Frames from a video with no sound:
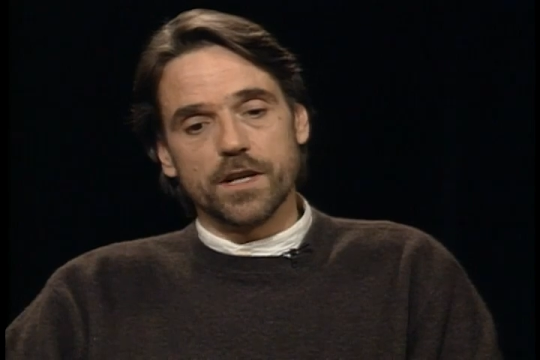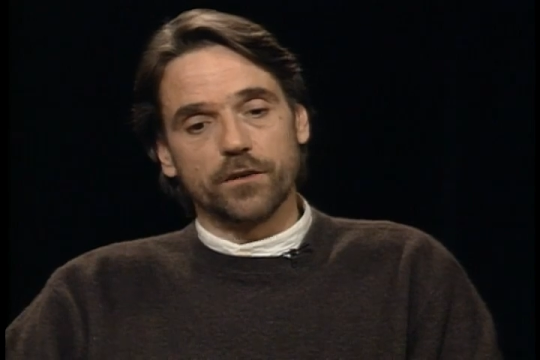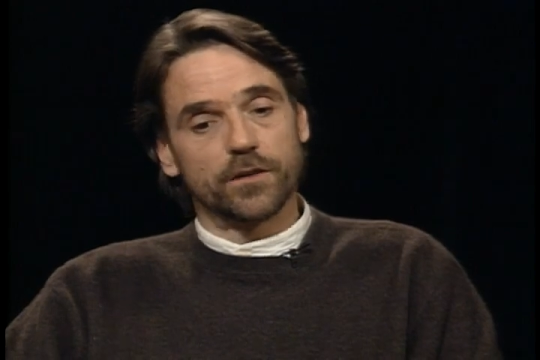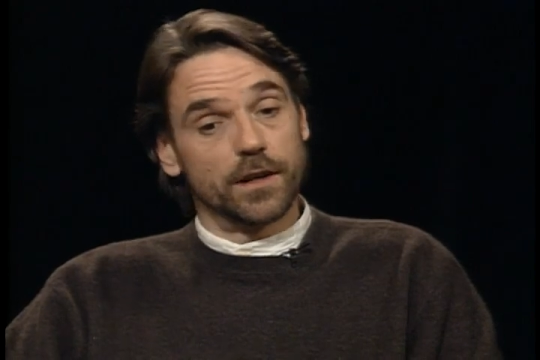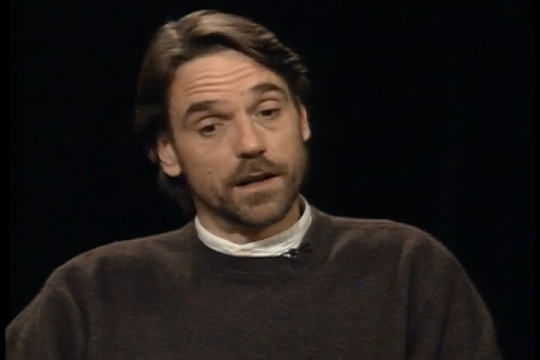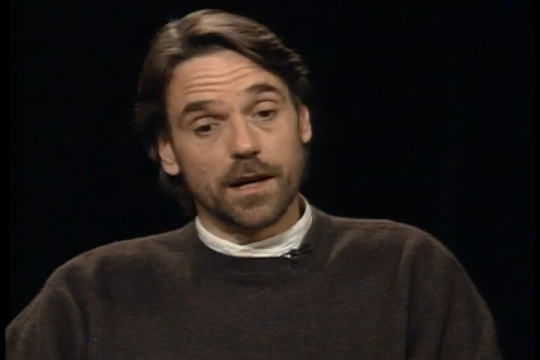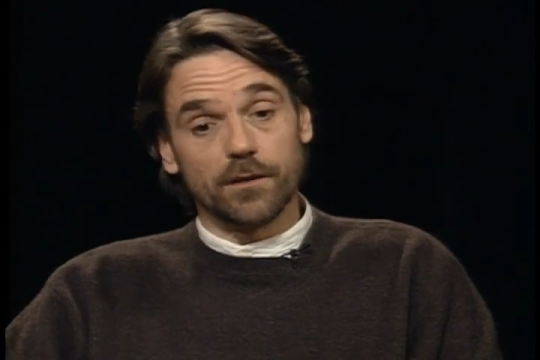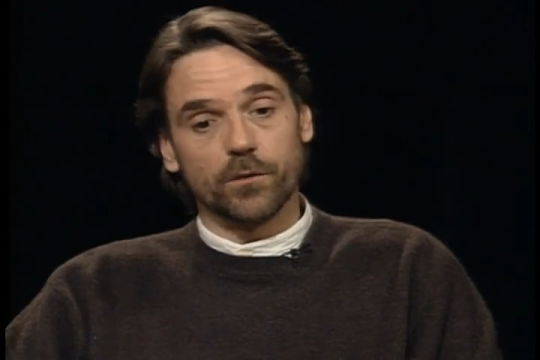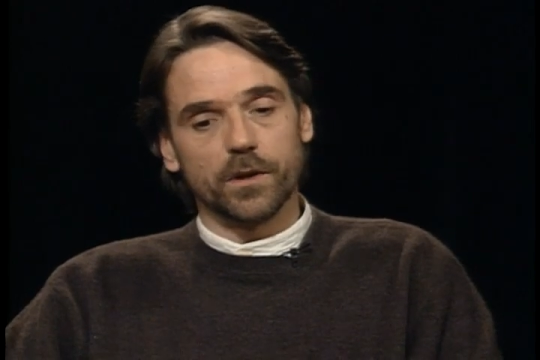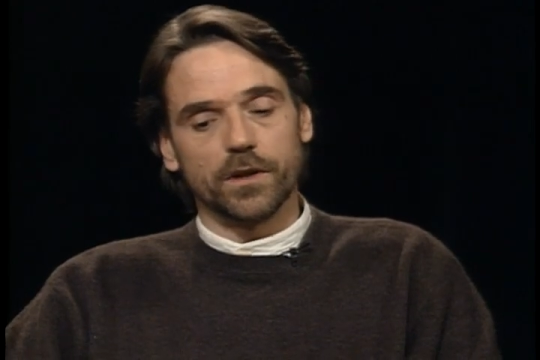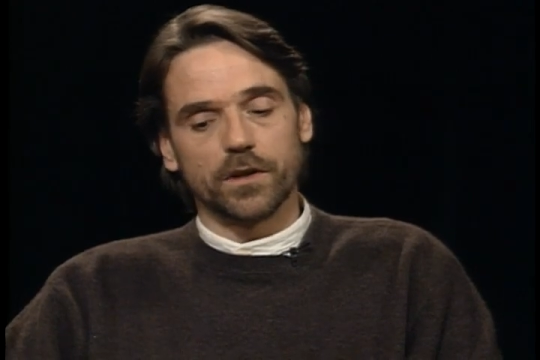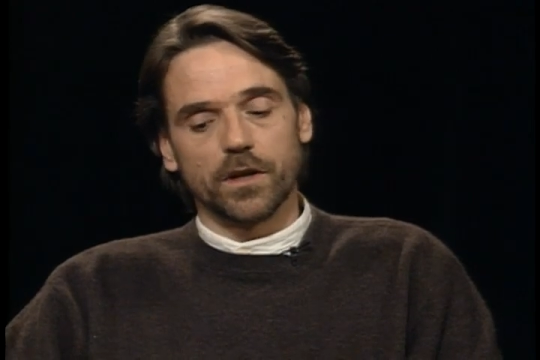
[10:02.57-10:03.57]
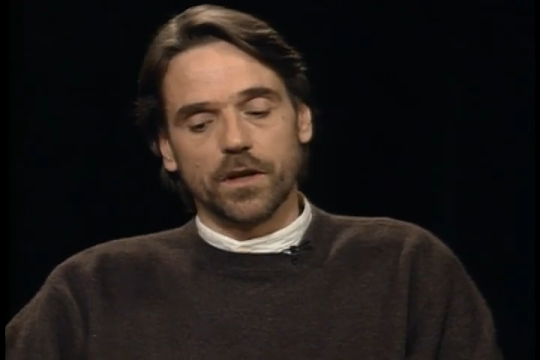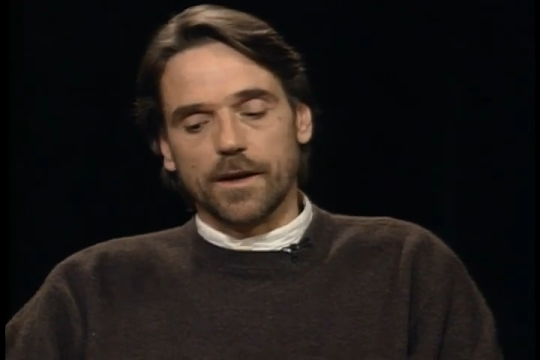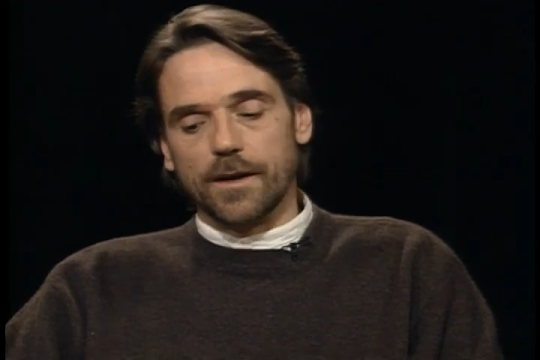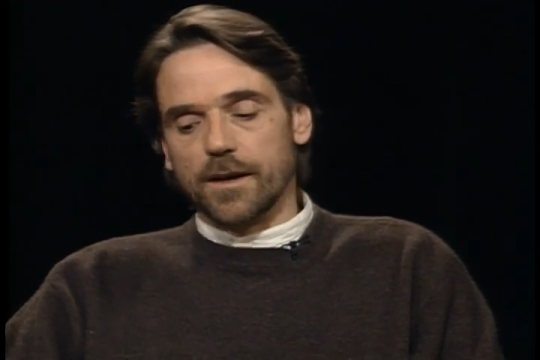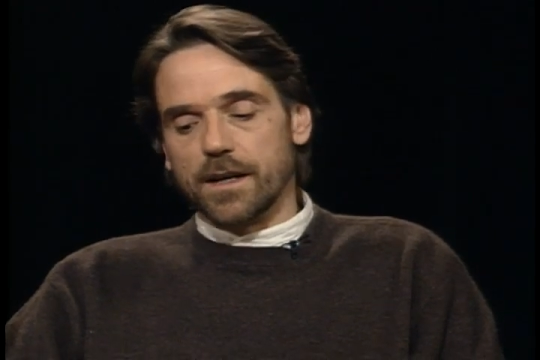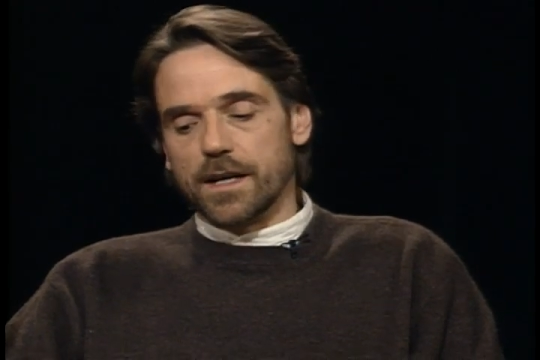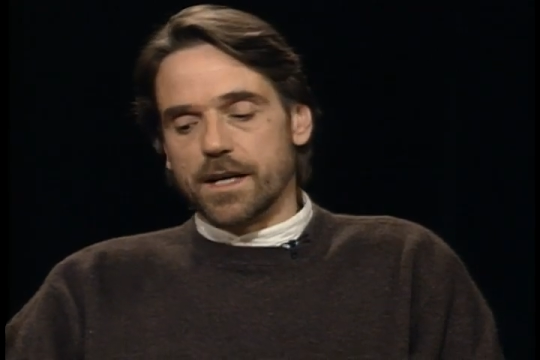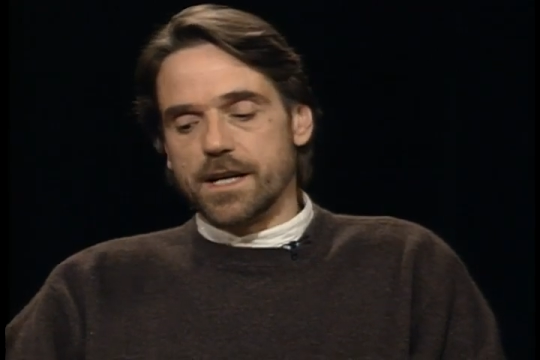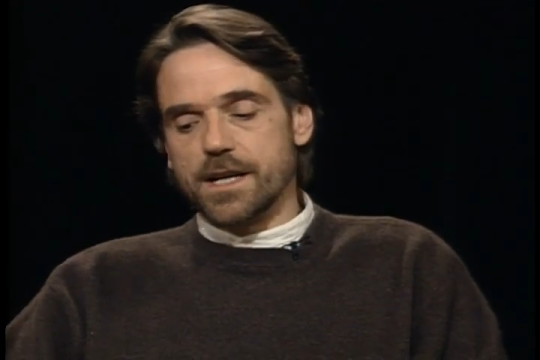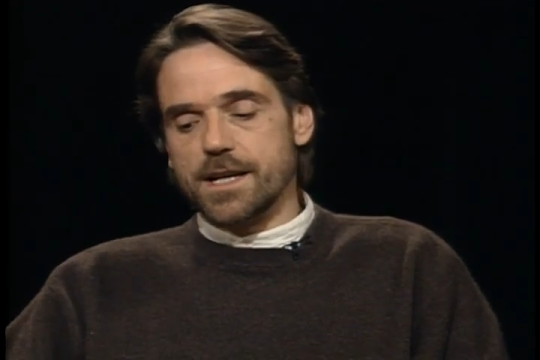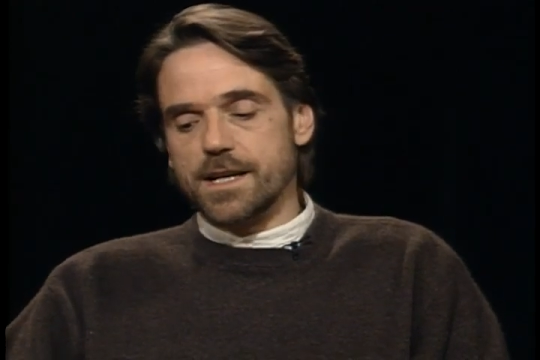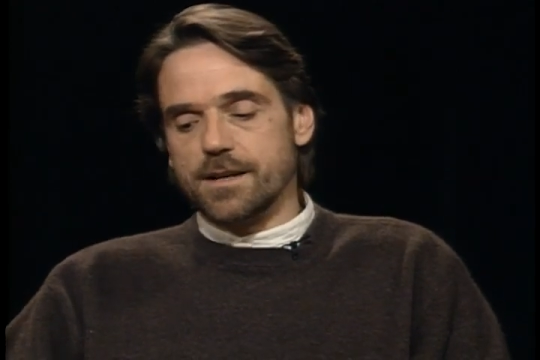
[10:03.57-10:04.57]
he's in love with.
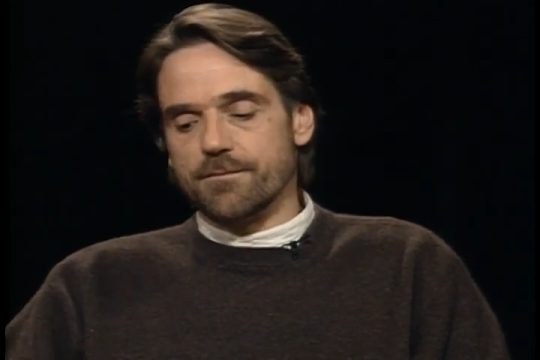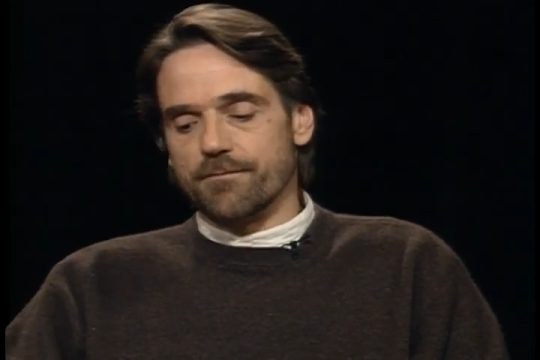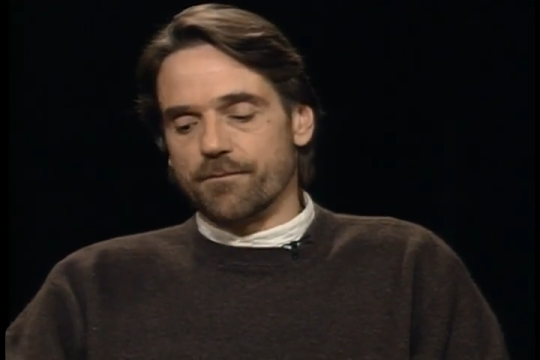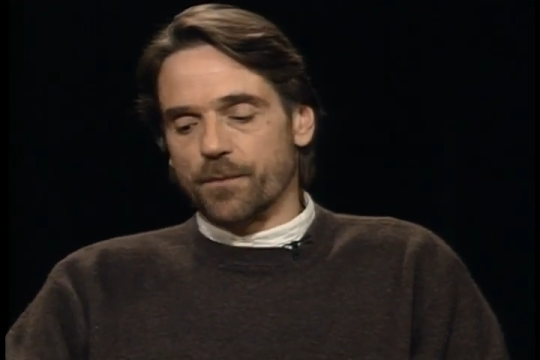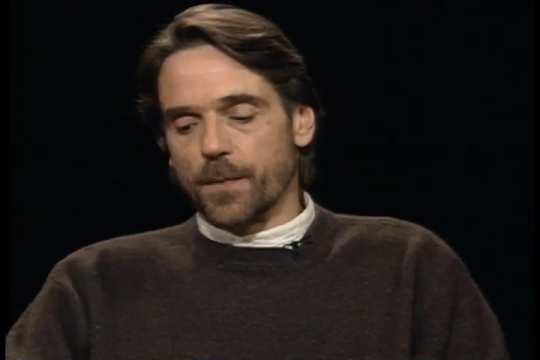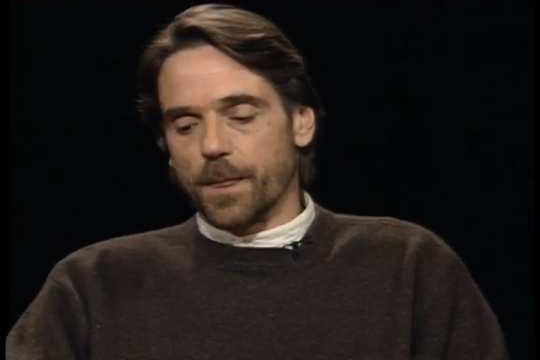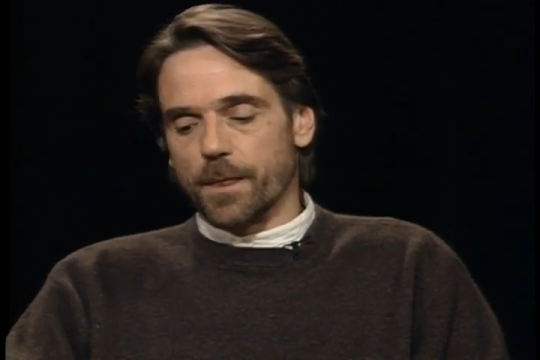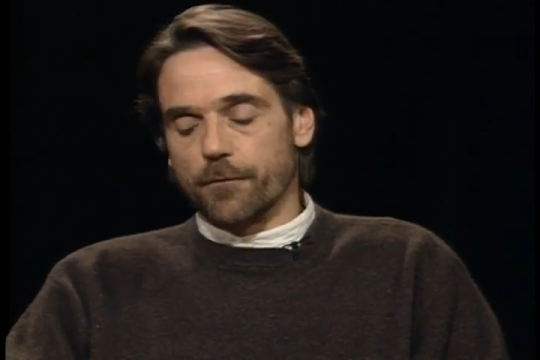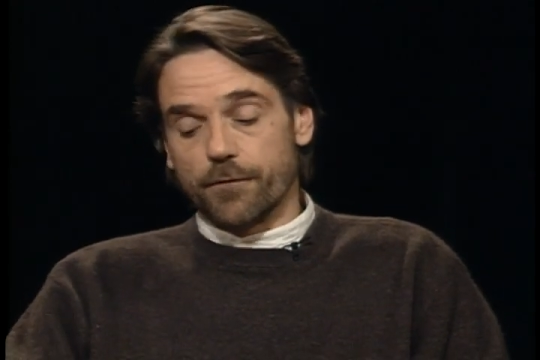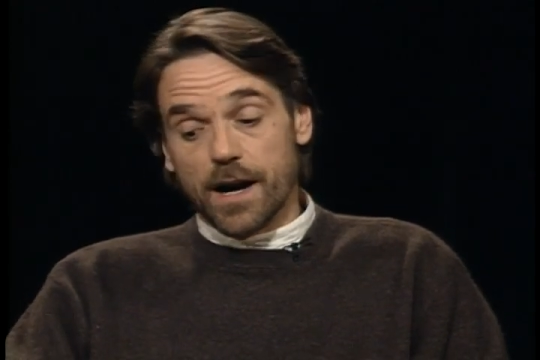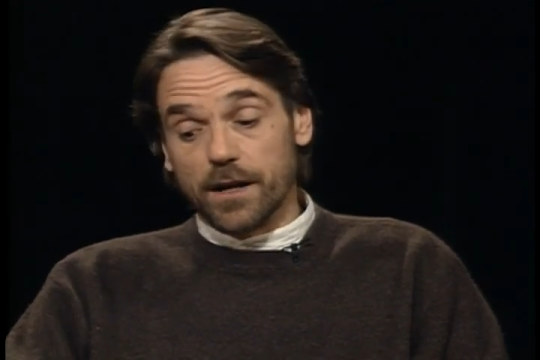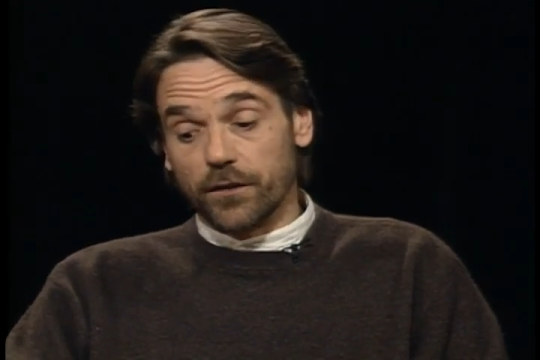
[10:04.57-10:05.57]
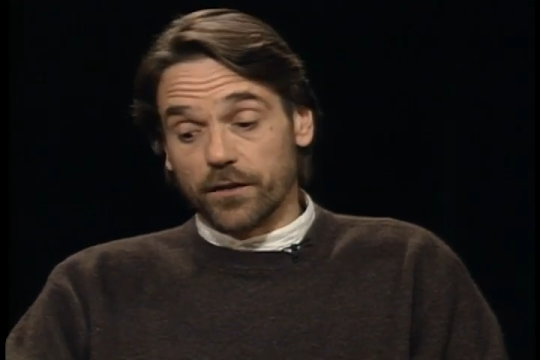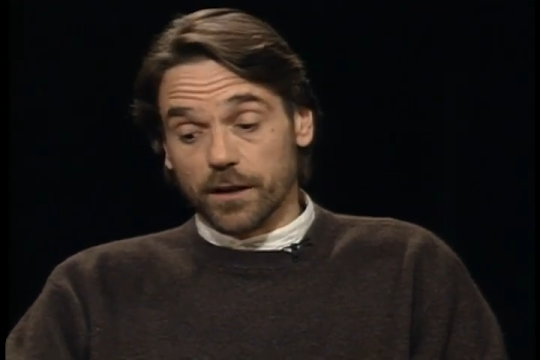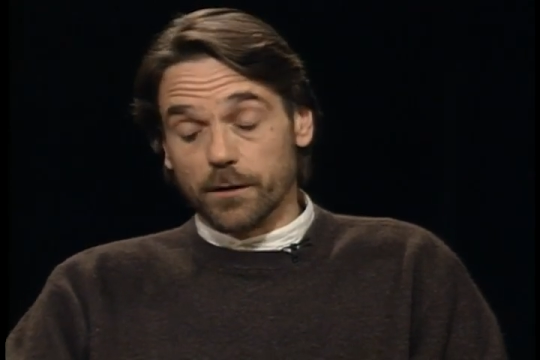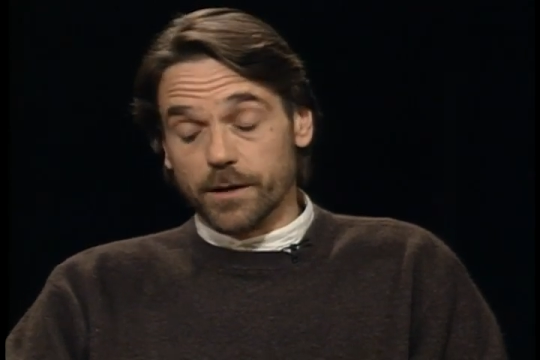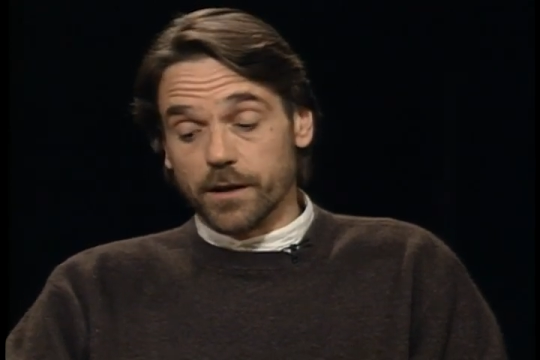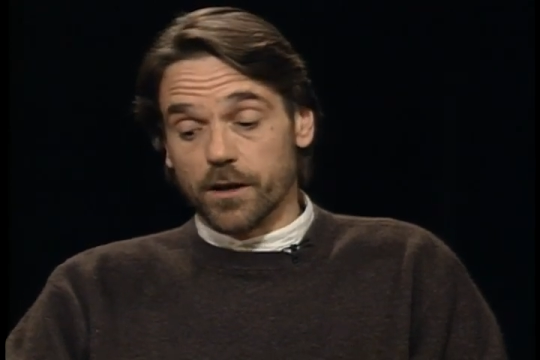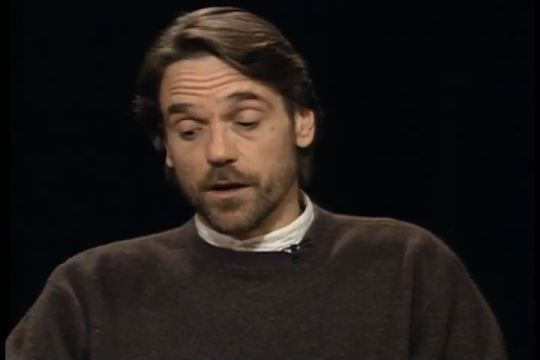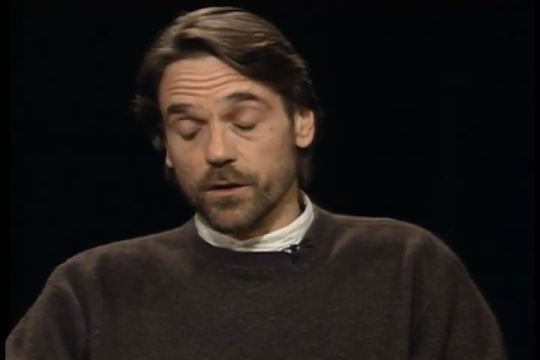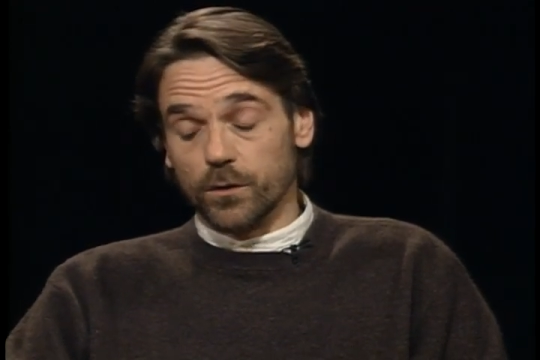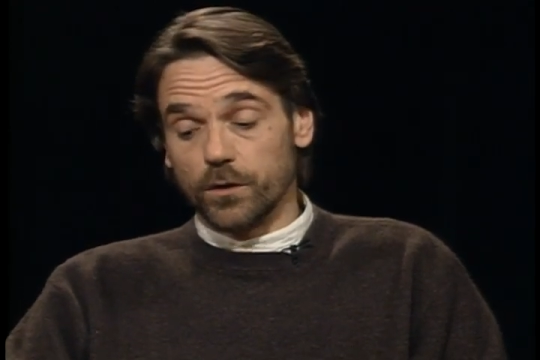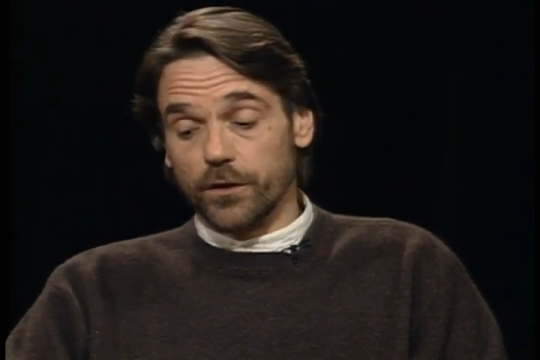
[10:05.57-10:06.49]
He finds a little bit of gold.